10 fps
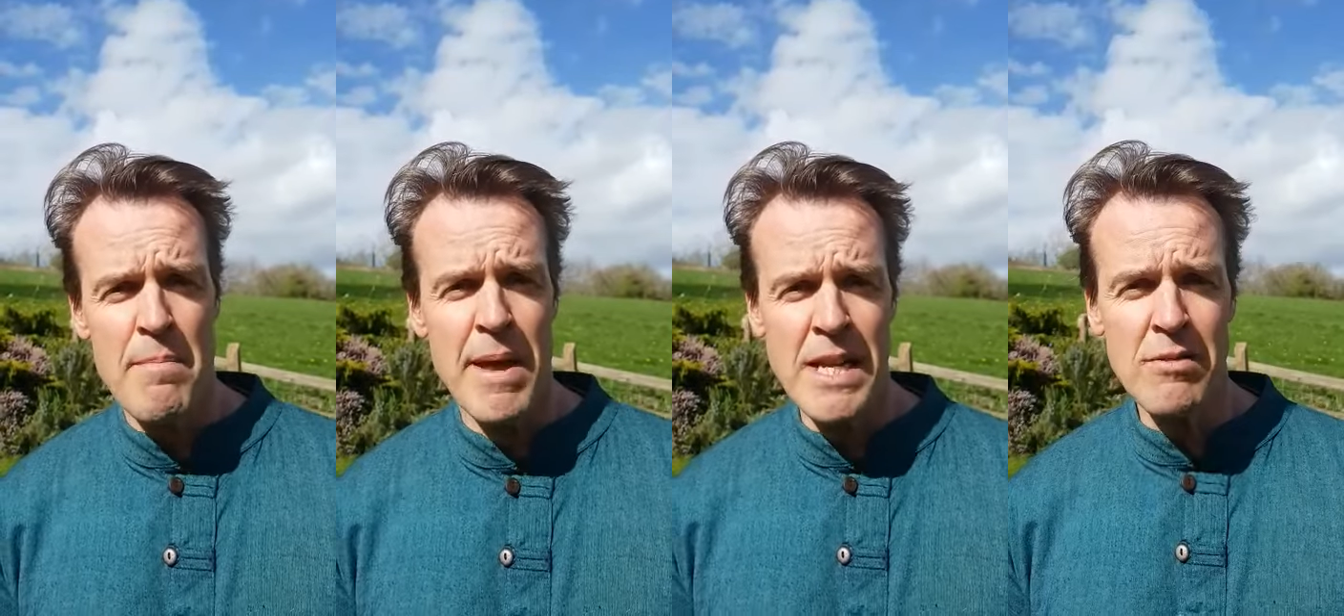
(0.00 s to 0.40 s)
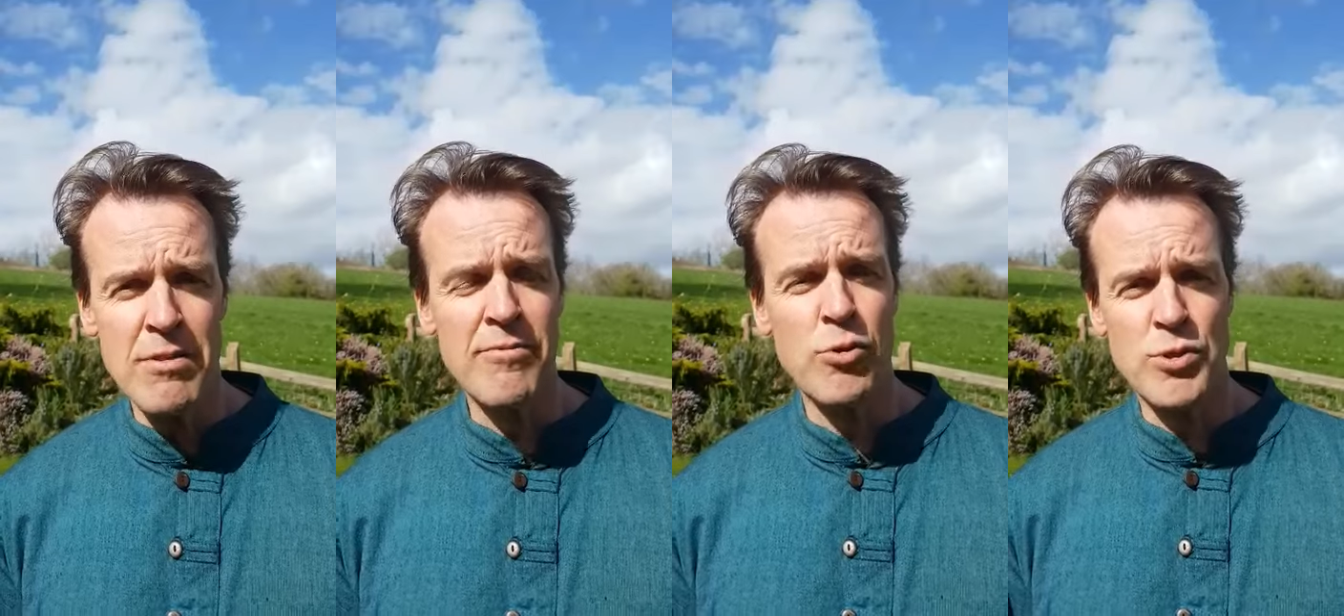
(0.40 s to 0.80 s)
Many of
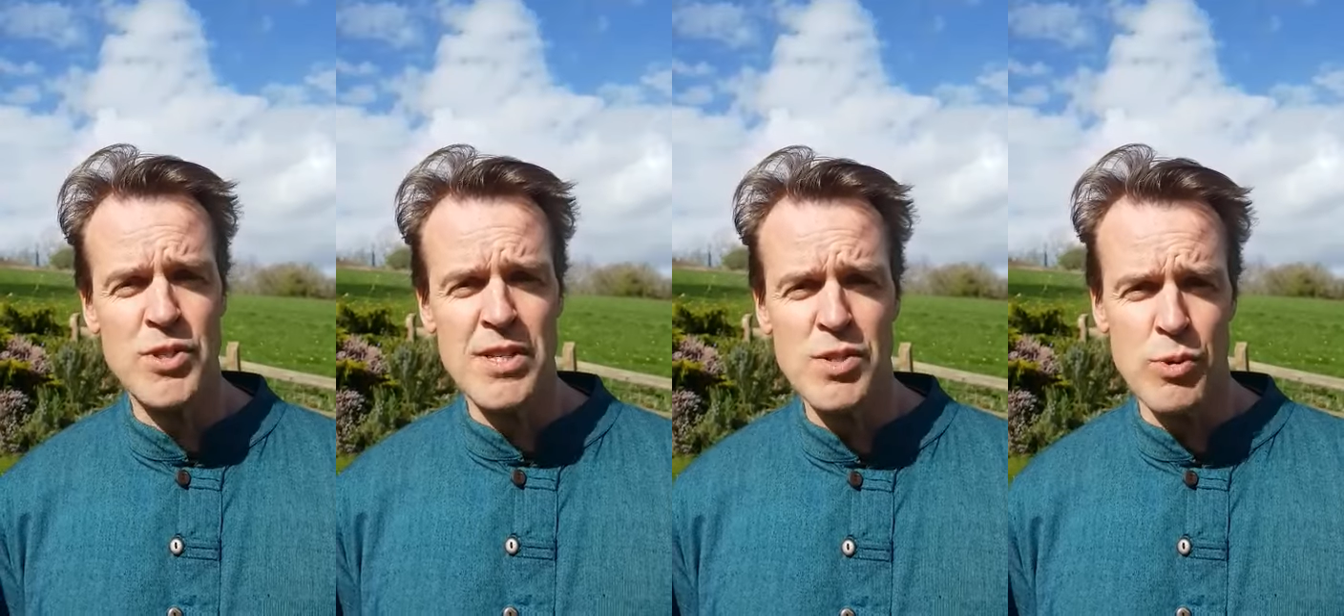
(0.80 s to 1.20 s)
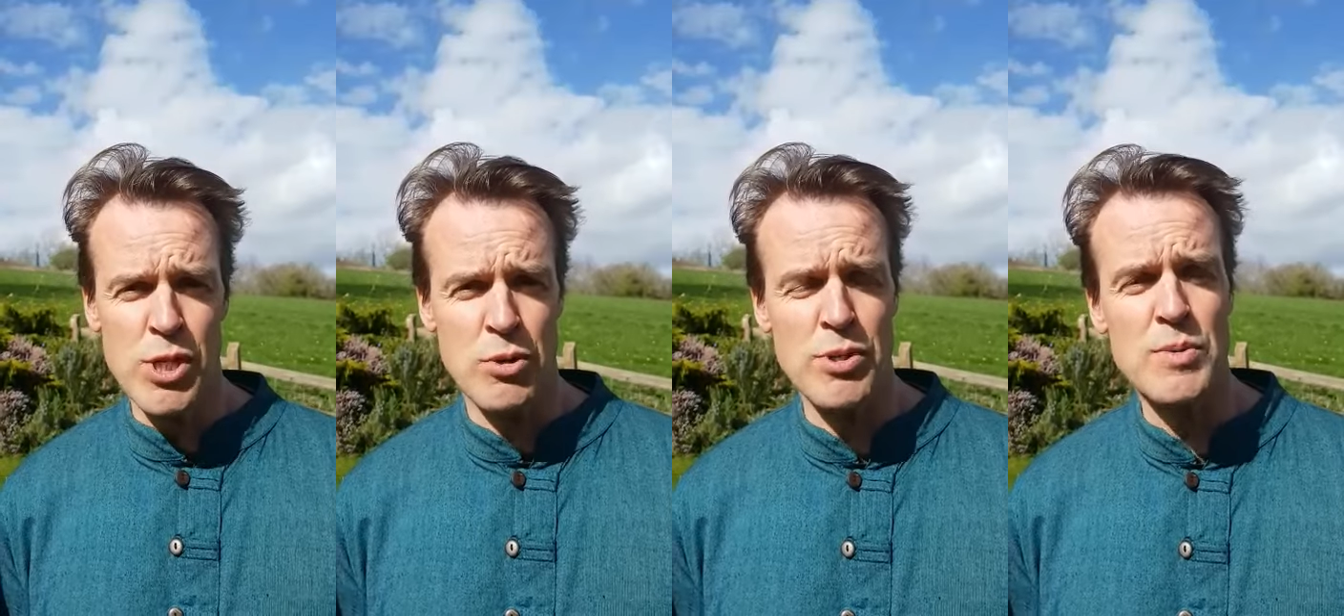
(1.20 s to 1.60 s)
the forces
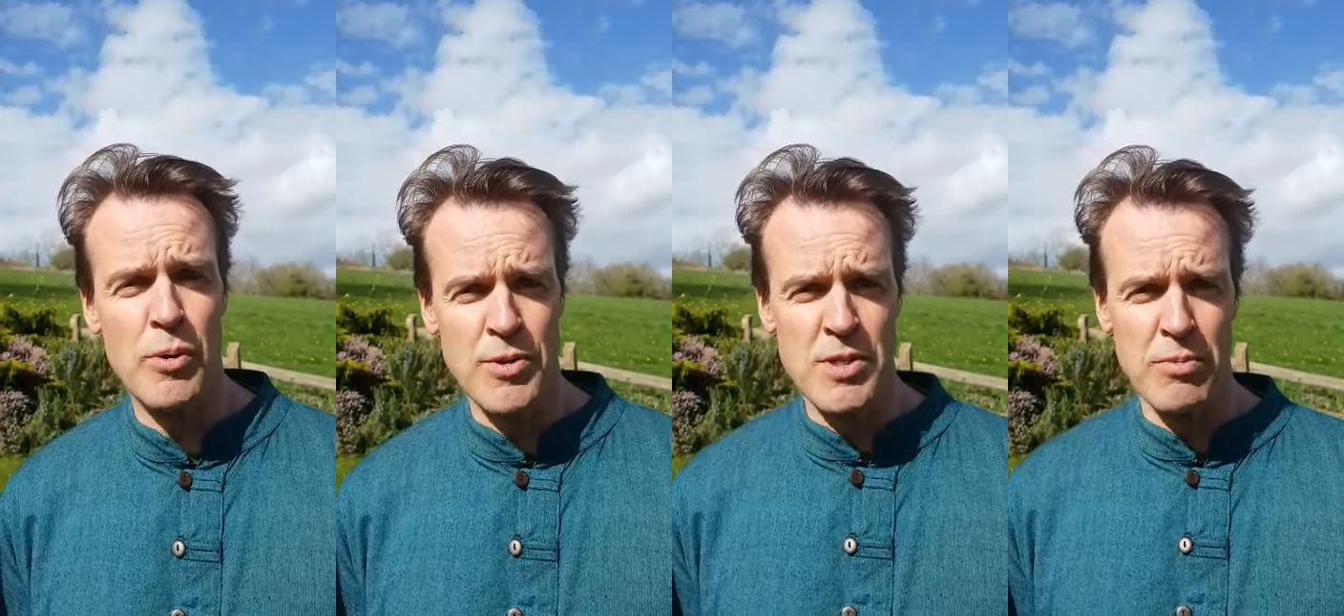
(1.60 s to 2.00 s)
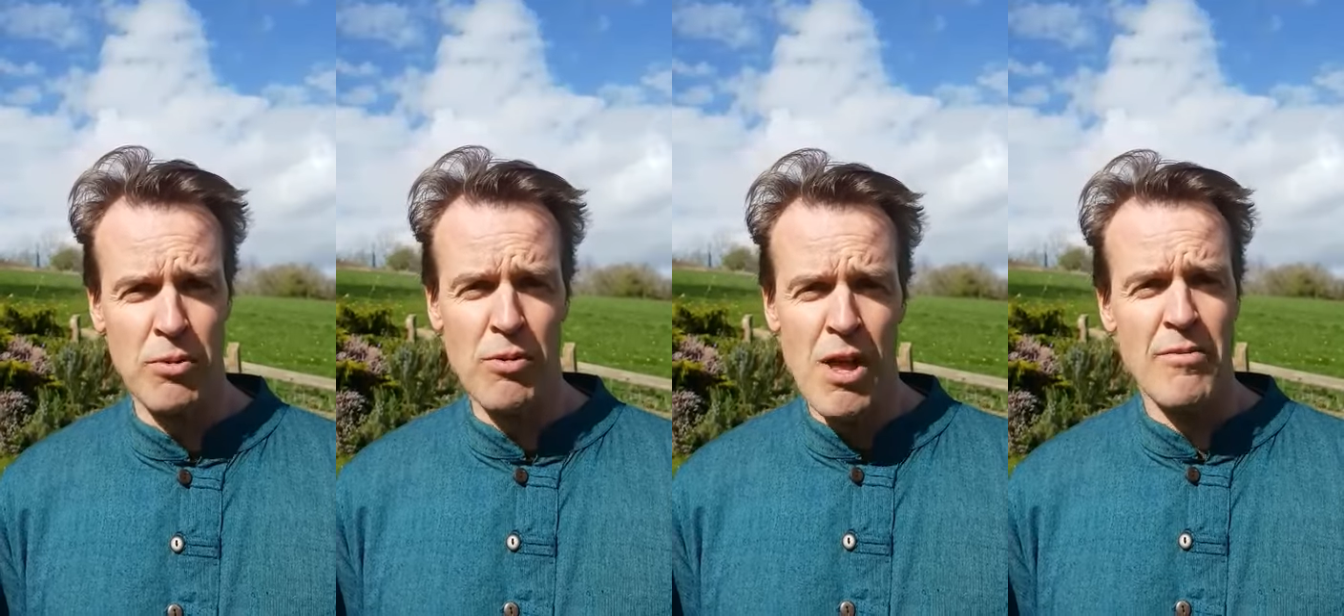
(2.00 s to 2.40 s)
which are
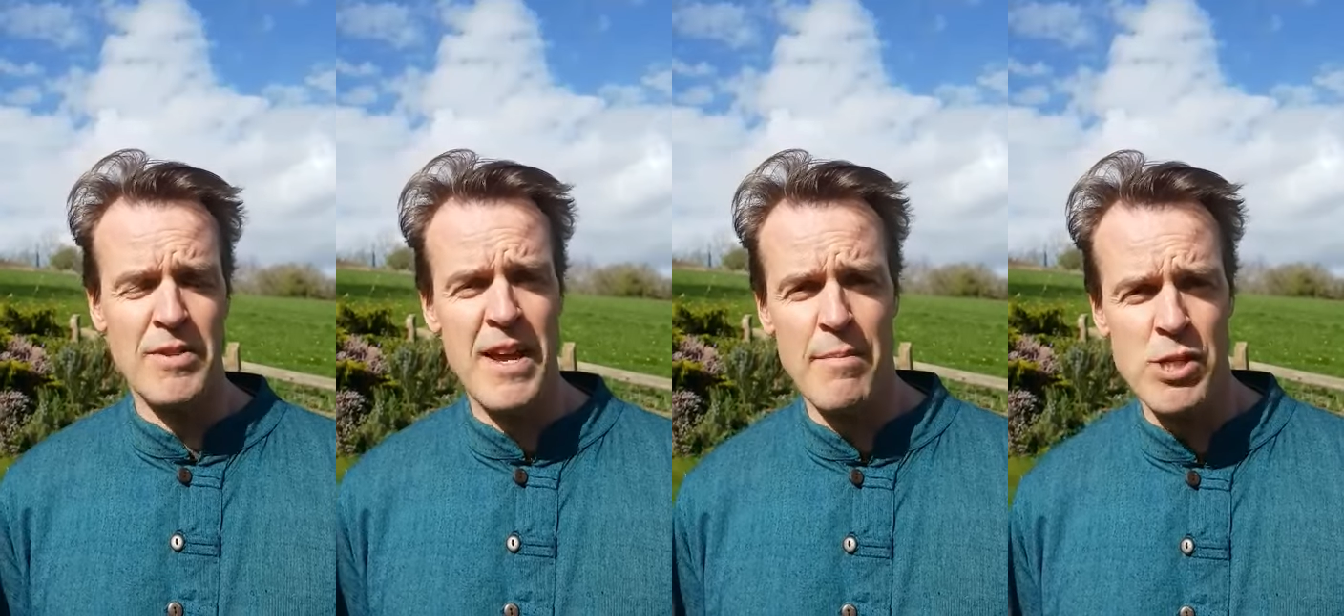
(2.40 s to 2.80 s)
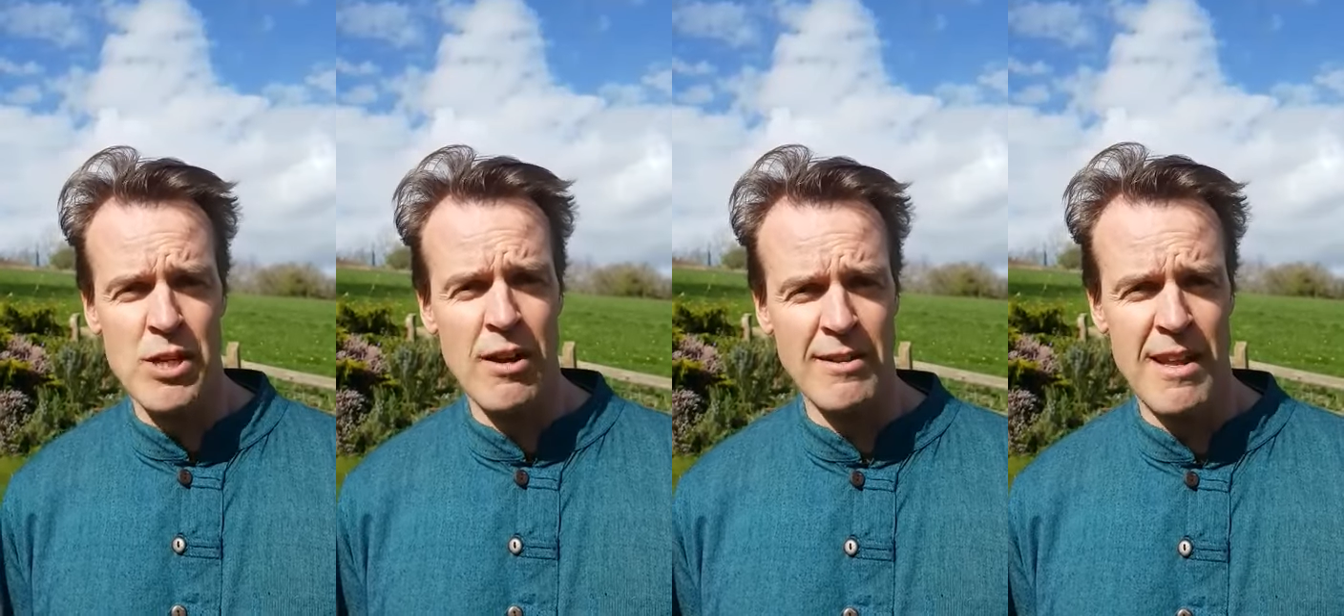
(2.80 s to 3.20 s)
responsible for
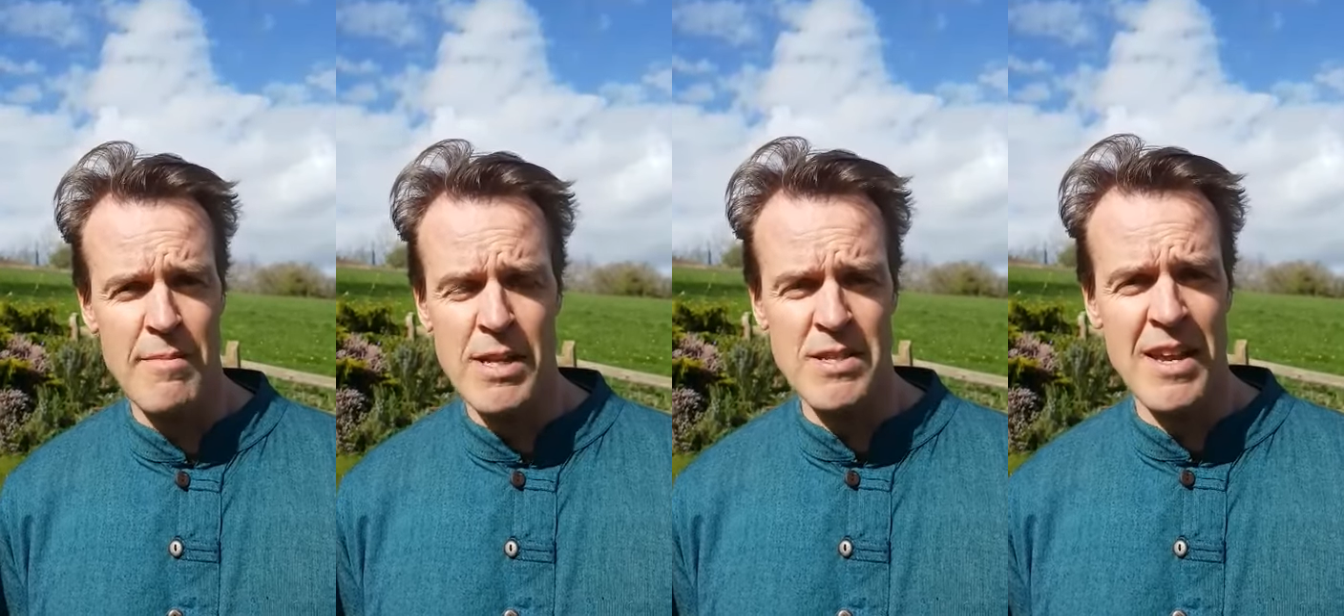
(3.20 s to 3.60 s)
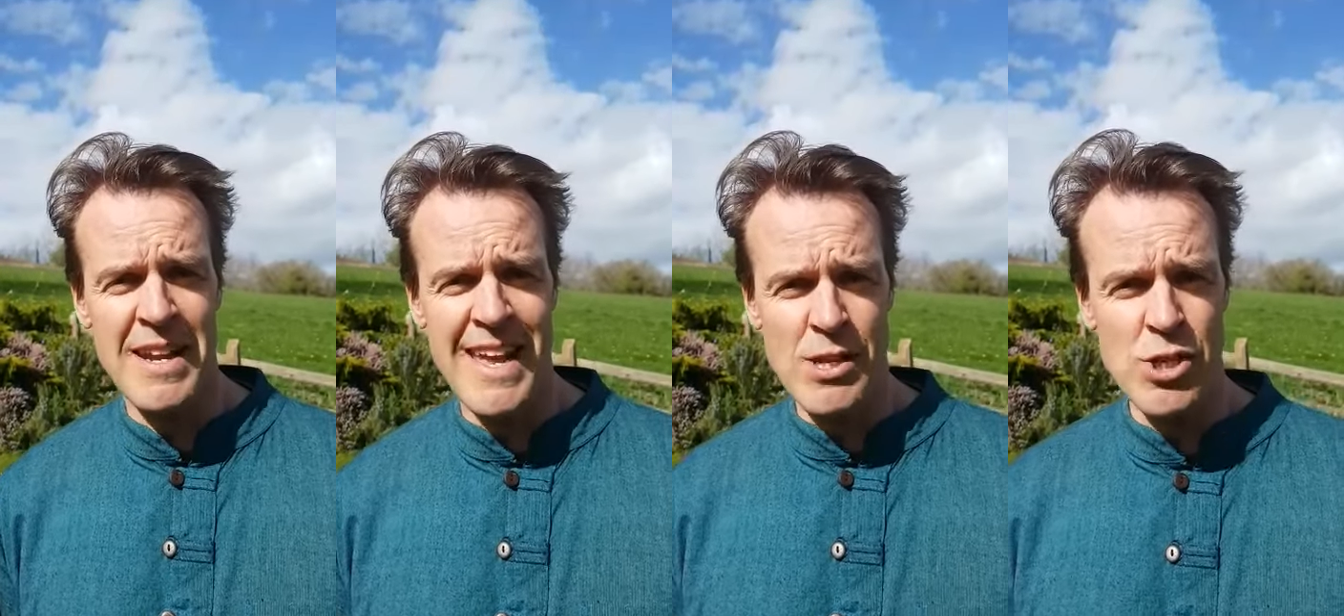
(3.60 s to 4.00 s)
damaging our climate
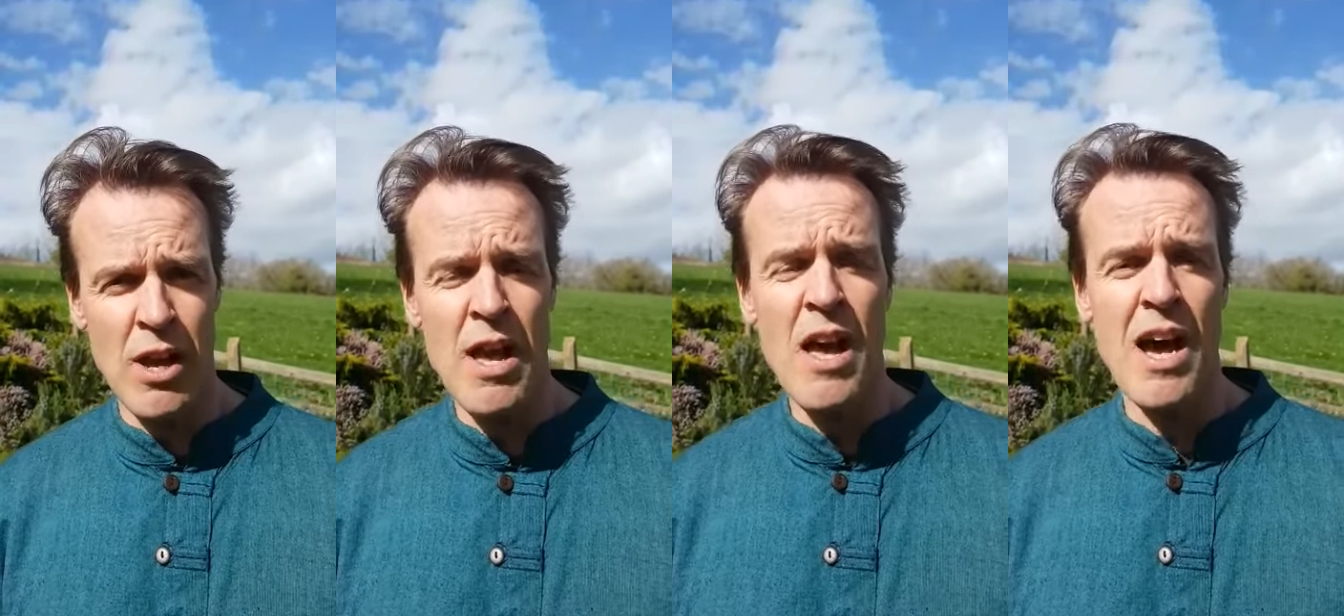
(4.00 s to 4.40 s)
and nature